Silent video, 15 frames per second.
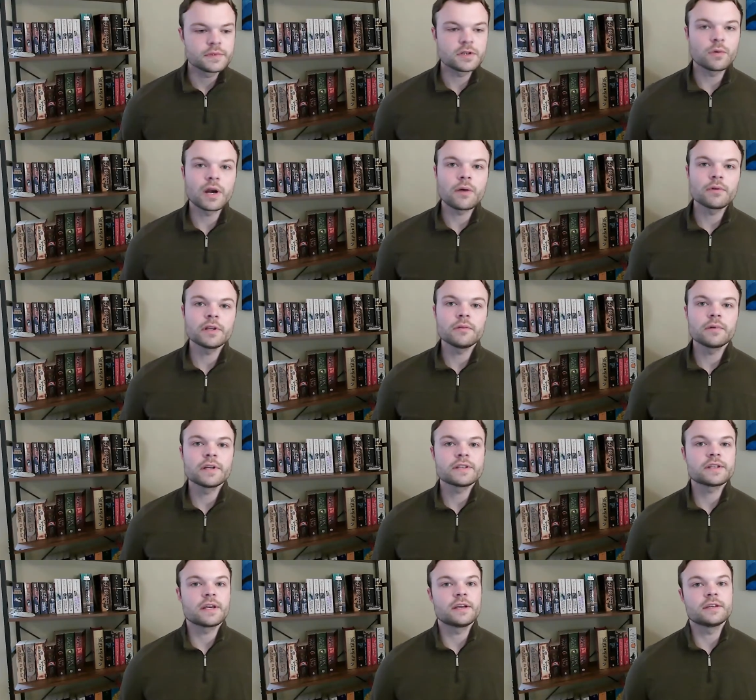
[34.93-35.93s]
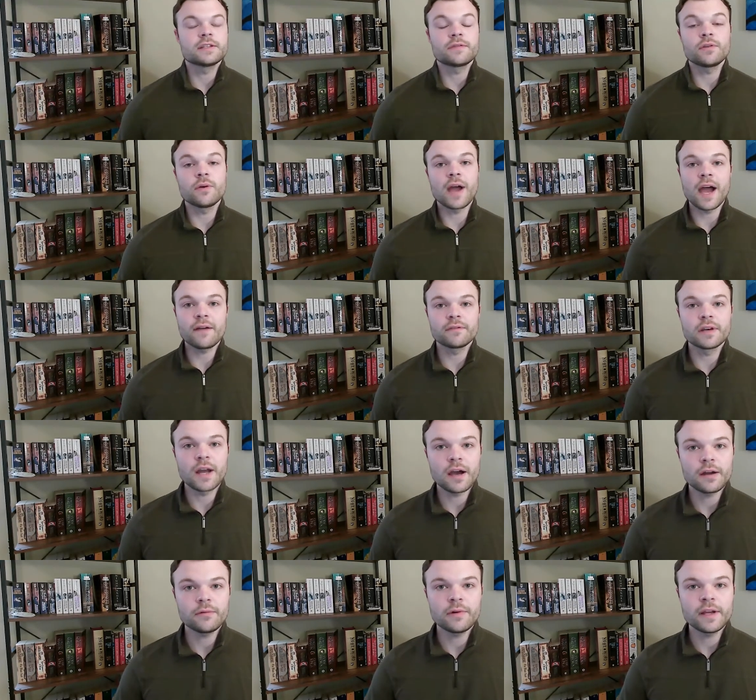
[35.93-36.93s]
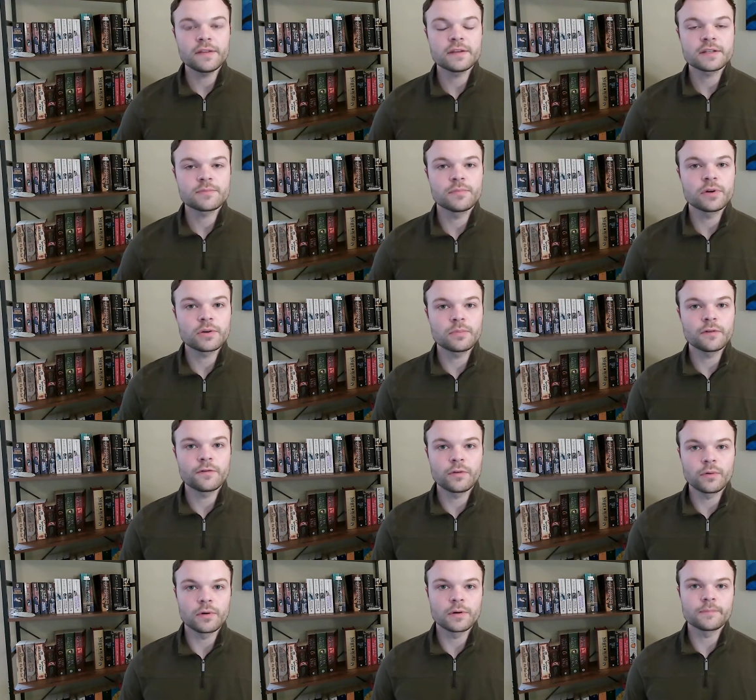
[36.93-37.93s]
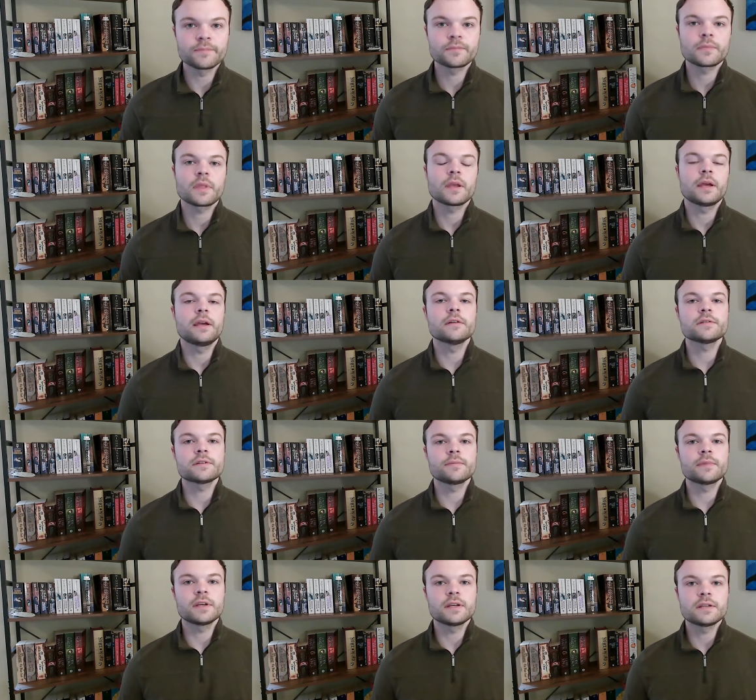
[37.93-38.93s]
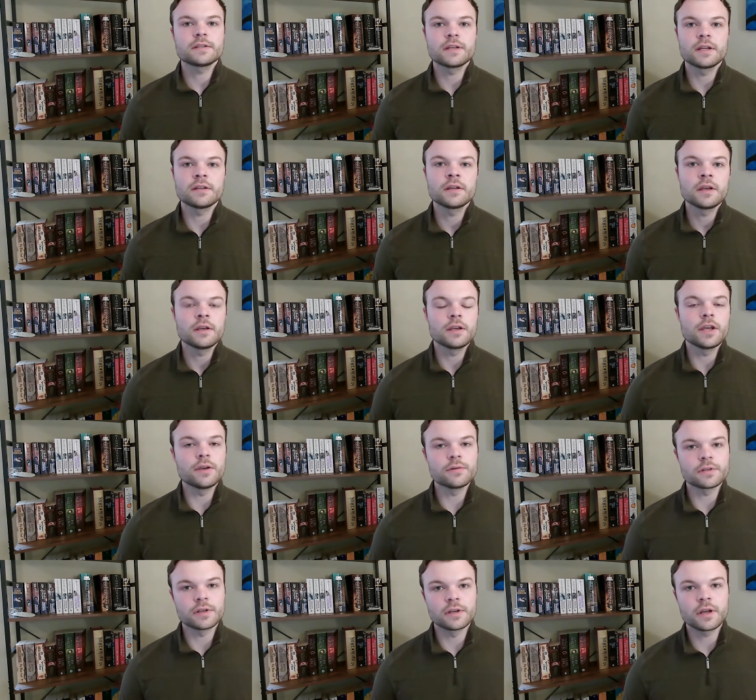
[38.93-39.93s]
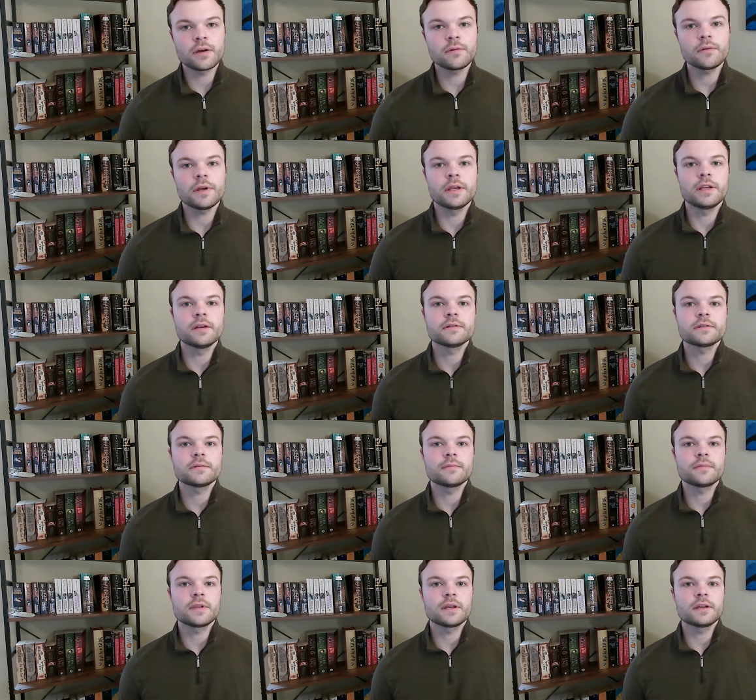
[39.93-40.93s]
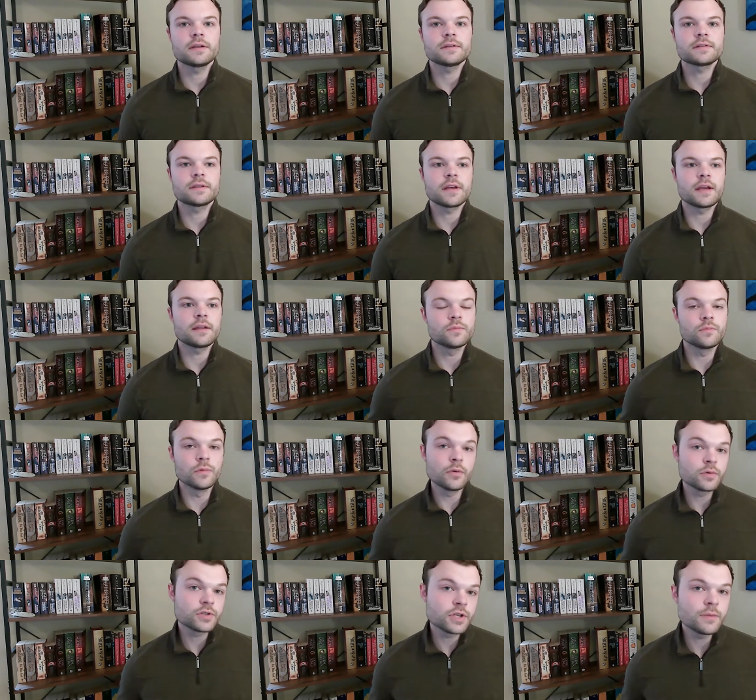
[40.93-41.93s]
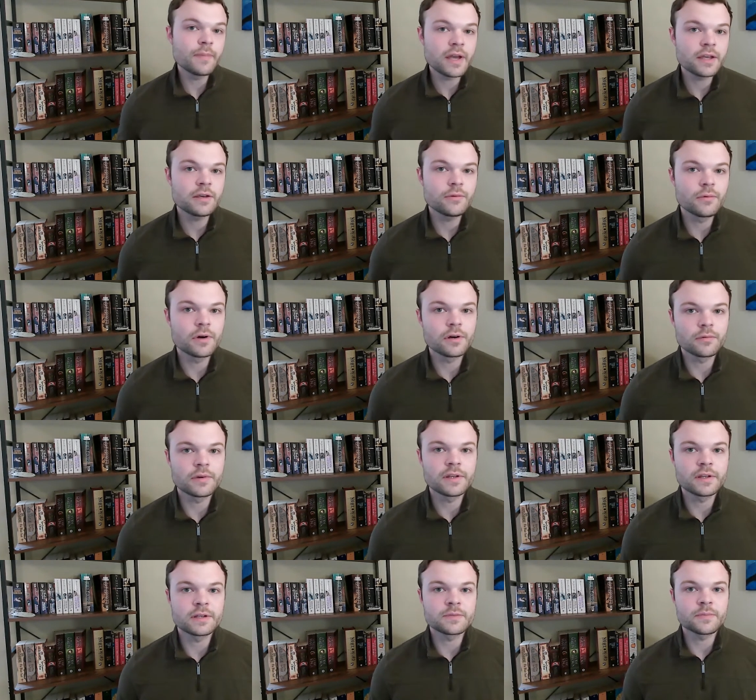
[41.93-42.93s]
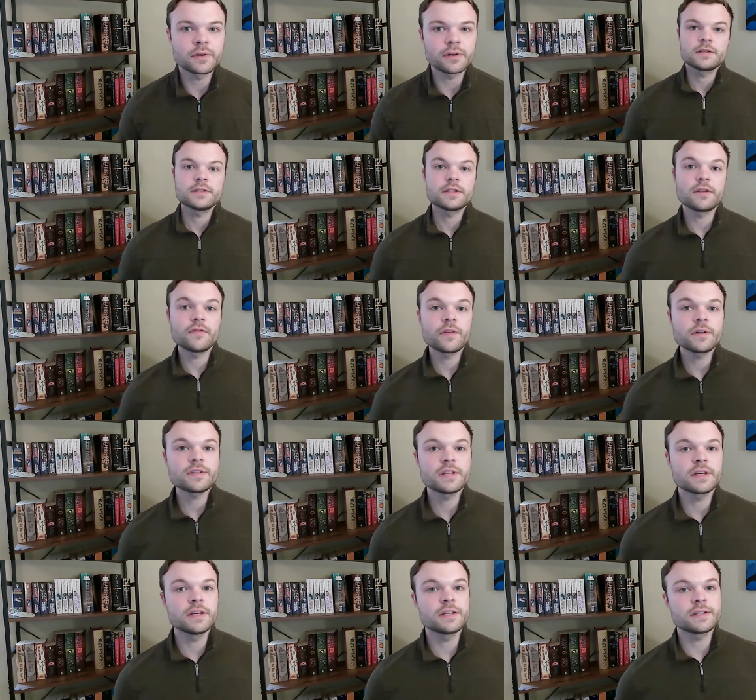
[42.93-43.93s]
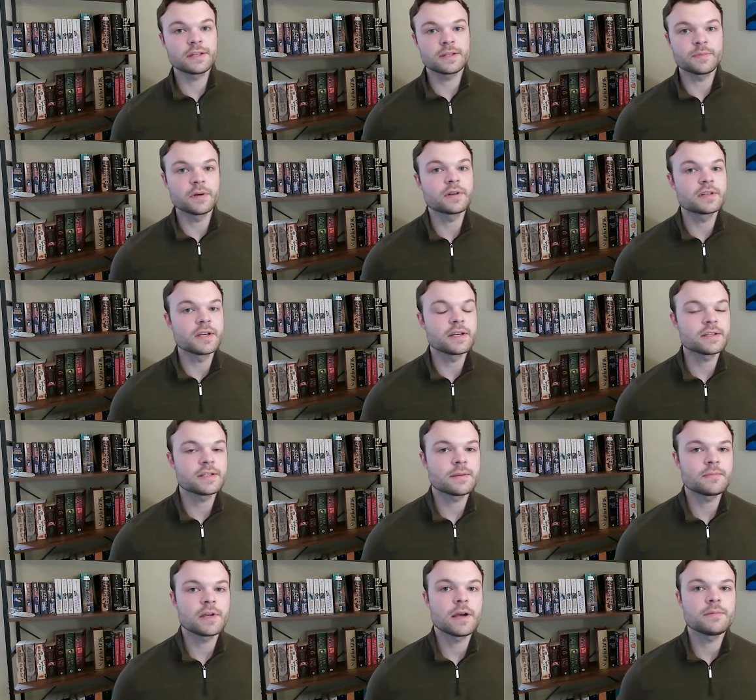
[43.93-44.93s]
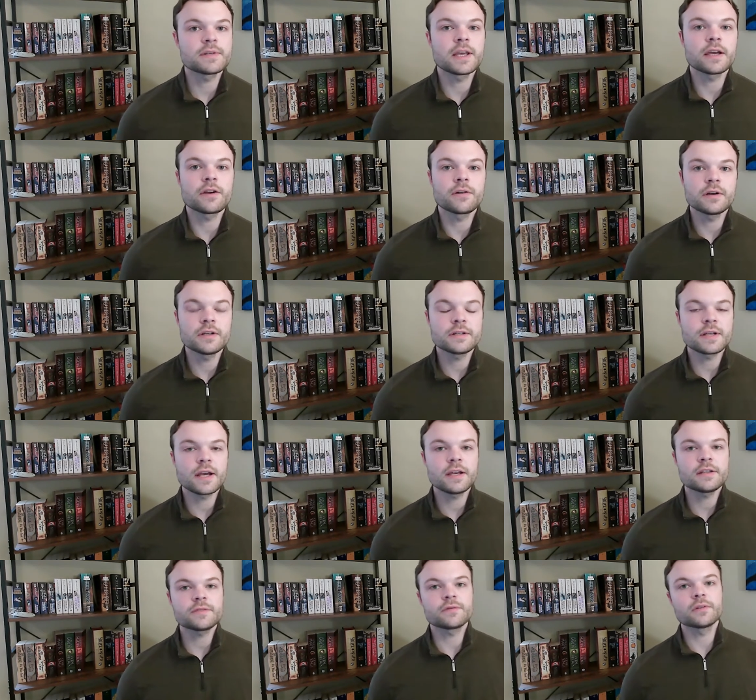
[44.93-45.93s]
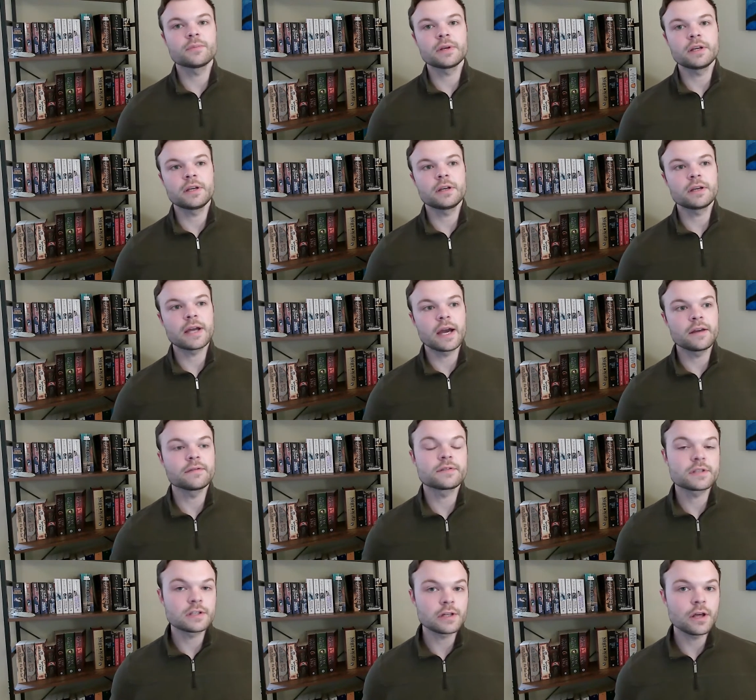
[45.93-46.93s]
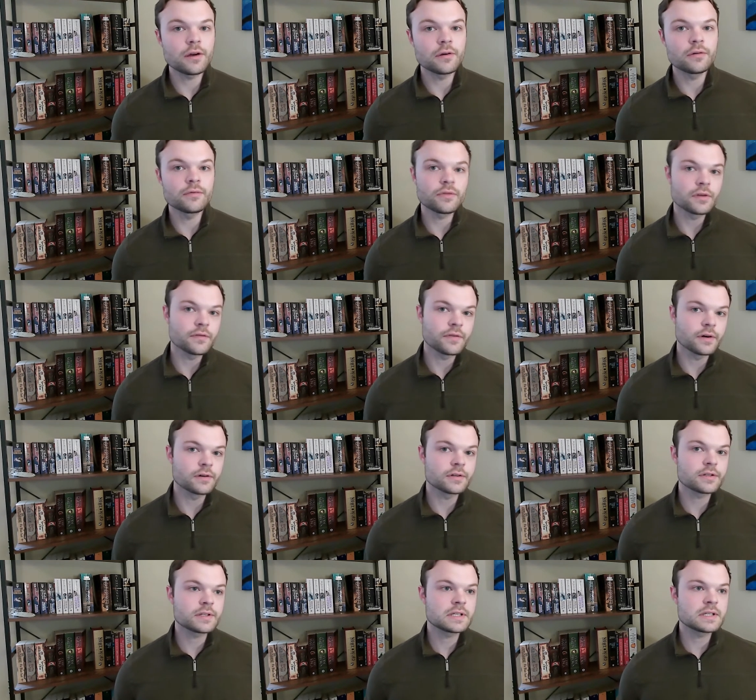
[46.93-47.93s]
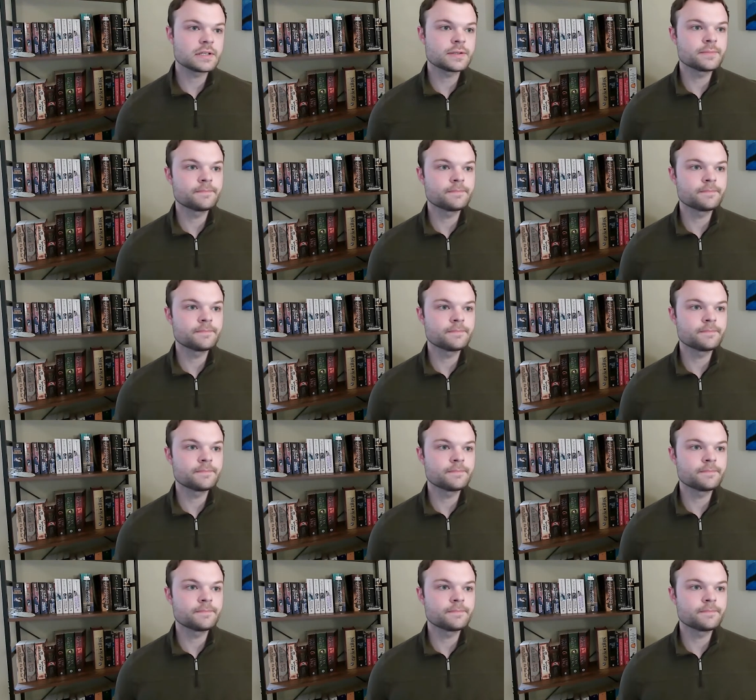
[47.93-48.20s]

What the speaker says: what I really want to say is, if you have not read this book before, here's some things that you should know, and here's some things that, well, should make you want to read this book. So the first thing is, this book does sometimes get criticized for being kind of slow for the first